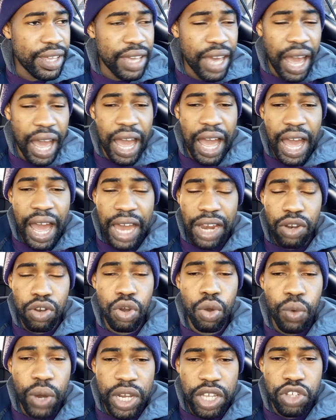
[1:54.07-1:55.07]
I don't
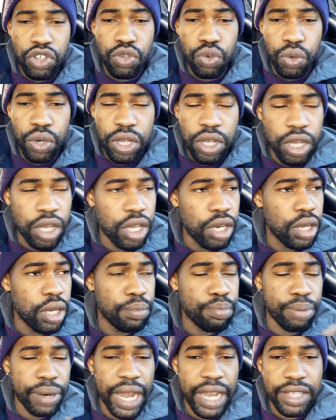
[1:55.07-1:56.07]
know what he's doing
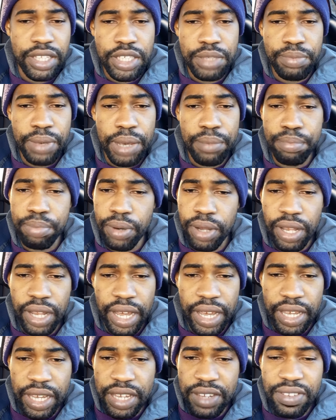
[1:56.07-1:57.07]
in practice, man, but
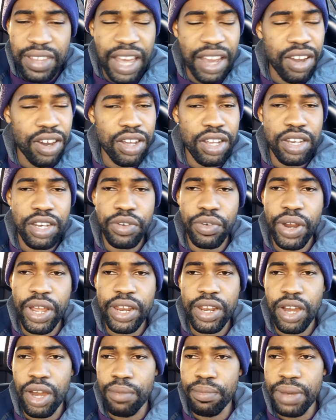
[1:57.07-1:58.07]
like he's not cutting it right
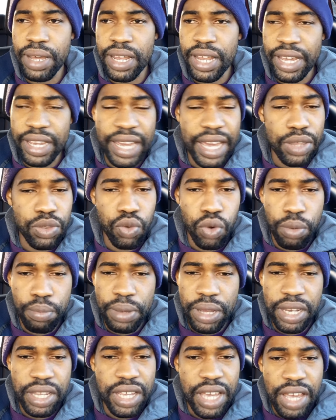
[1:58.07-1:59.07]
now, man. Like at
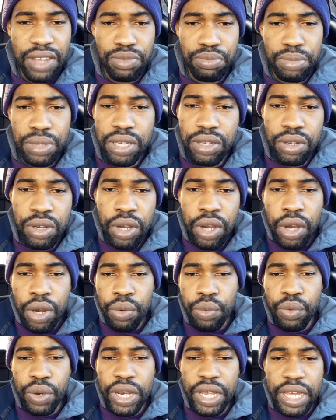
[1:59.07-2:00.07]
Dortmund, he hasn't been
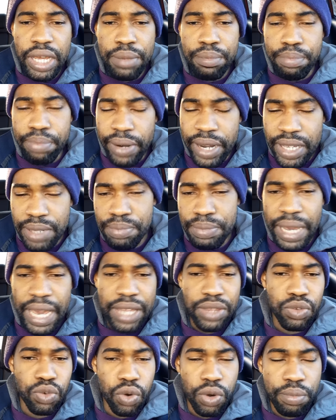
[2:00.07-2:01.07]
really impressed me
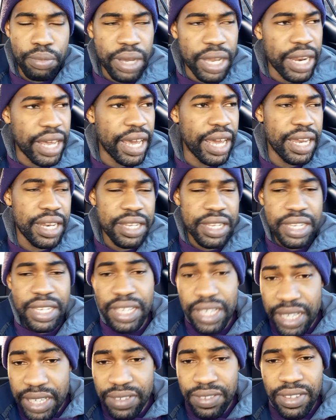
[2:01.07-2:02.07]
at Dortmund, and
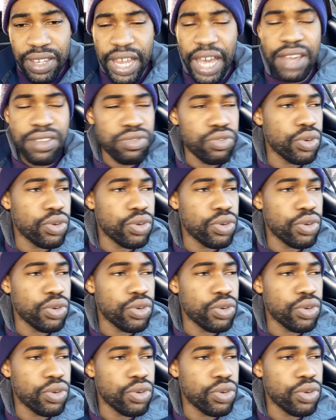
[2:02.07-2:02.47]
he still hasn't